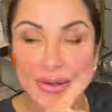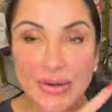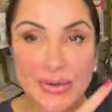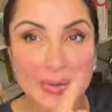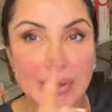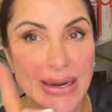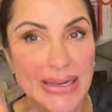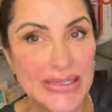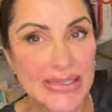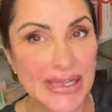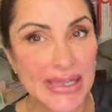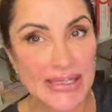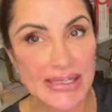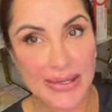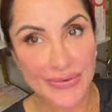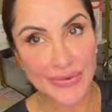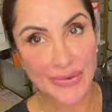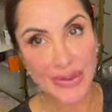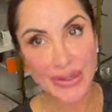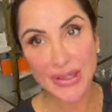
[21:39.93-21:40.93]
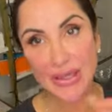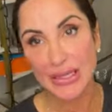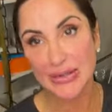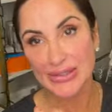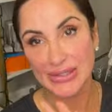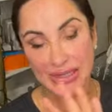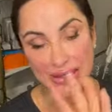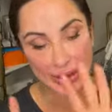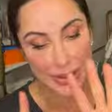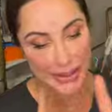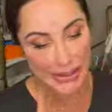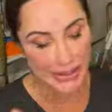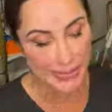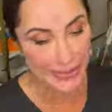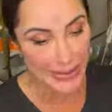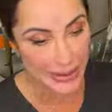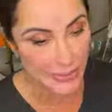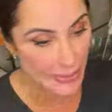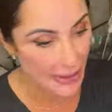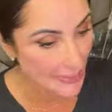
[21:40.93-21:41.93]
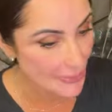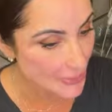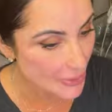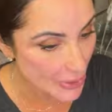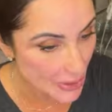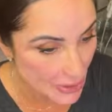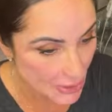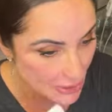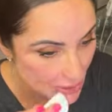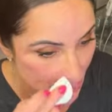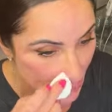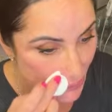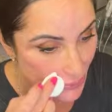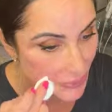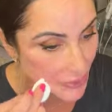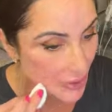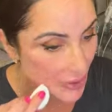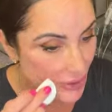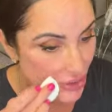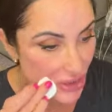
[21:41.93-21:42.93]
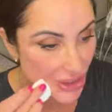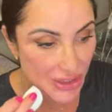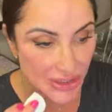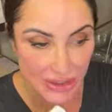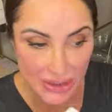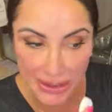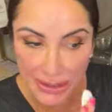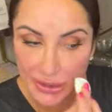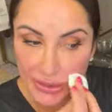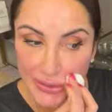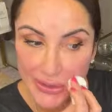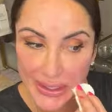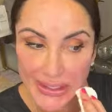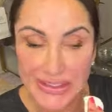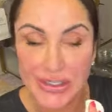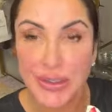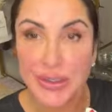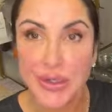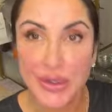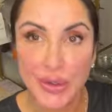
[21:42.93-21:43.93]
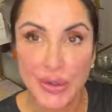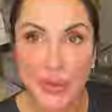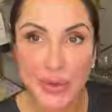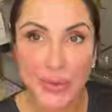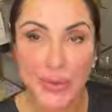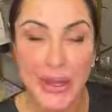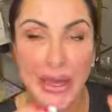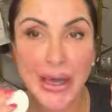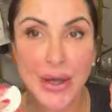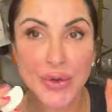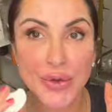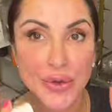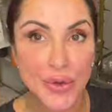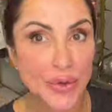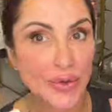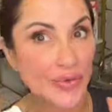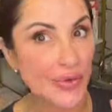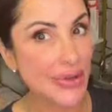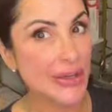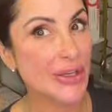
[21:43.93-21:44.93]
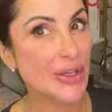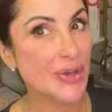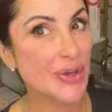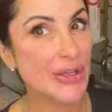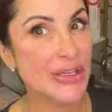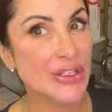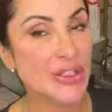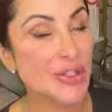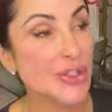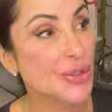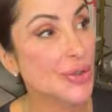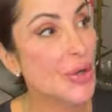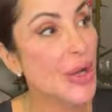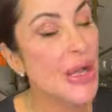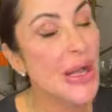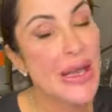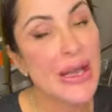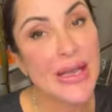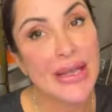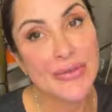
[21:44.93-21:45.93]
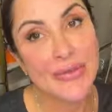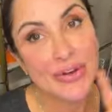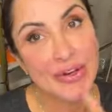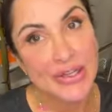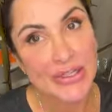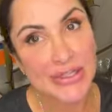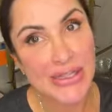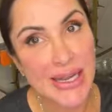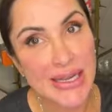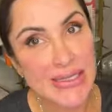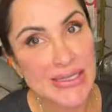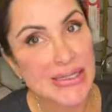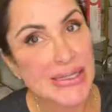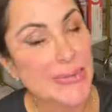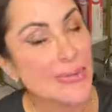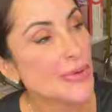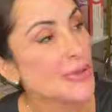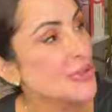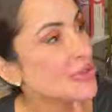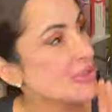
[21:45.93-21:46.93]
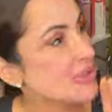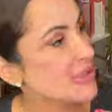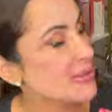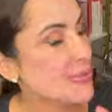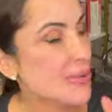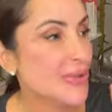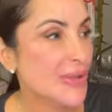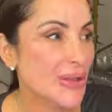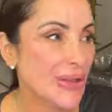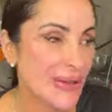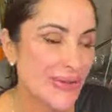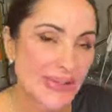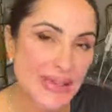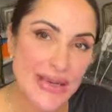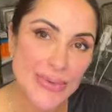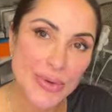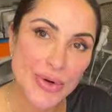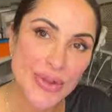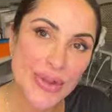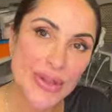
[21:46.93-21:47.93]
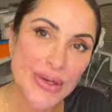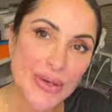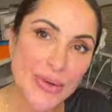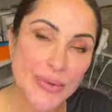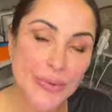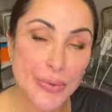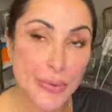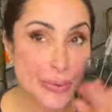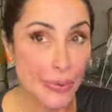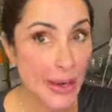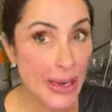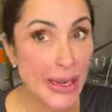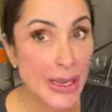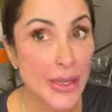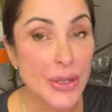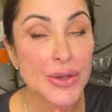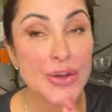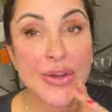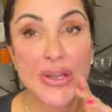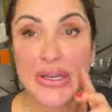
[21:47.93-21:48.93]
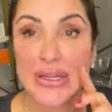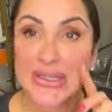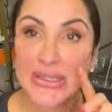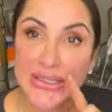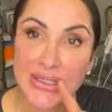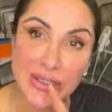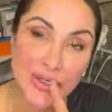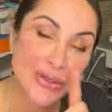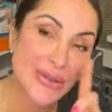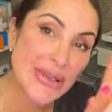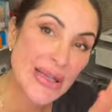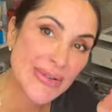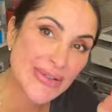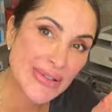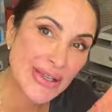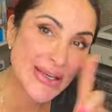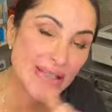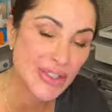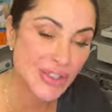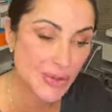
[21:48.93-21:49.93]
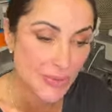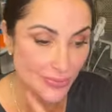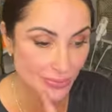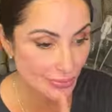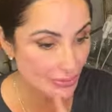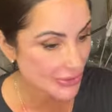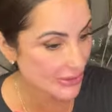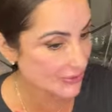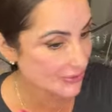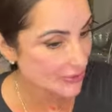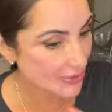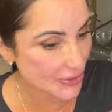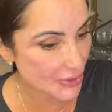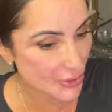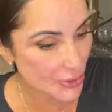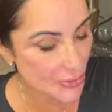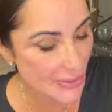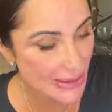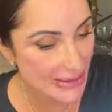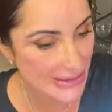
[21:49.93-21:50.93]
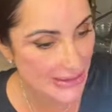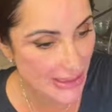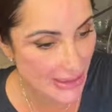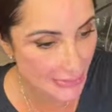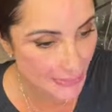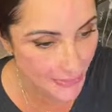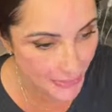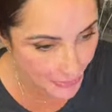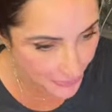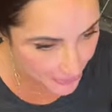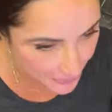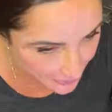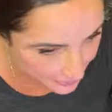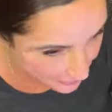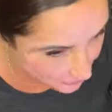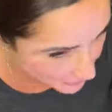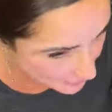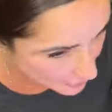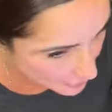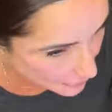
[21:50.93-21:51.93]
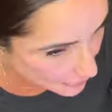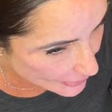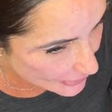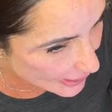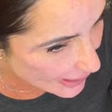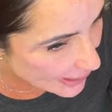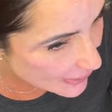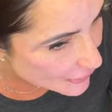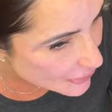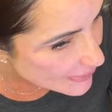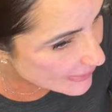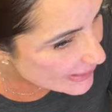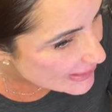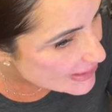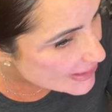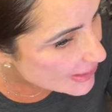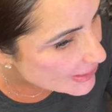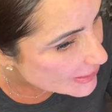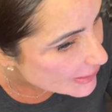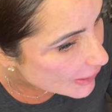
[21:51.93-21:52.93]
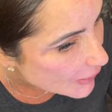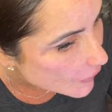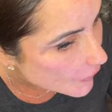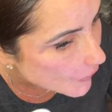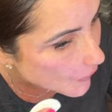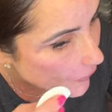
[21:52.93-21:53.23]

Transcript: Right side's different than the left side. Keep that in mind. So just address you, how you feel like you need to do. If you're a side sleeper and you sleep on the left side more than the right, you're gonna see your left side different than your right side. Everybody's like that.